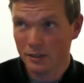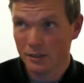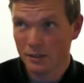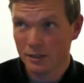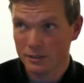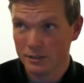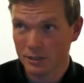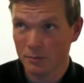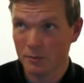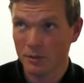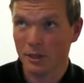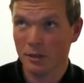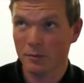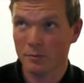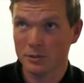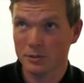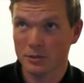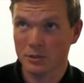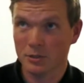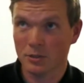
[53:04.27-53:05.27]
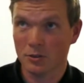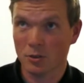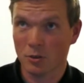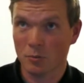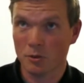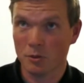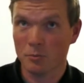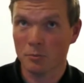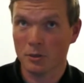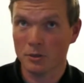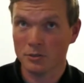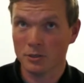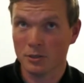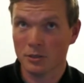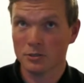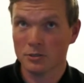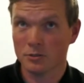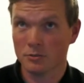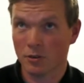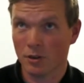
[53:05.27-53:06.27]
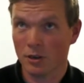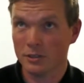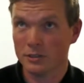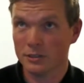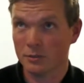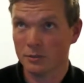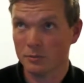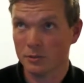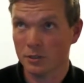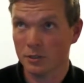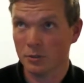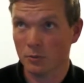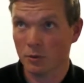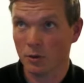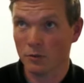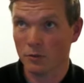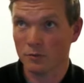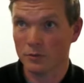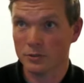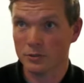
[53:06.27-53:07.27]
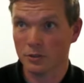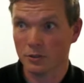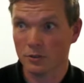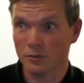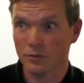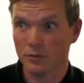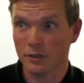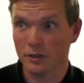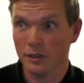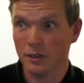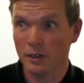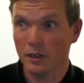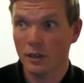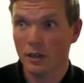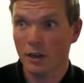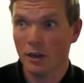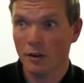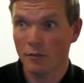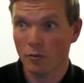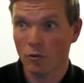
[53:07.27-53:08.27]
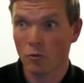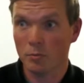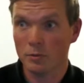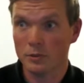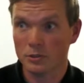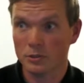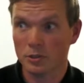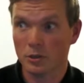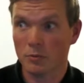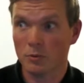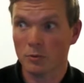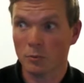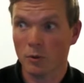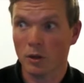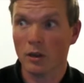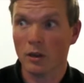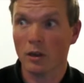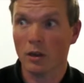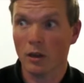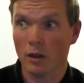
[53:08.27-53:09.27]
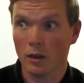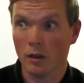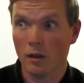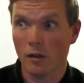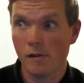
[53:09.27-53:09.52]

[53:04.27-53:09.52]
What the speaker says: and some of the images that have got me the most notoriety within the world of photography have all been shot with 1 light.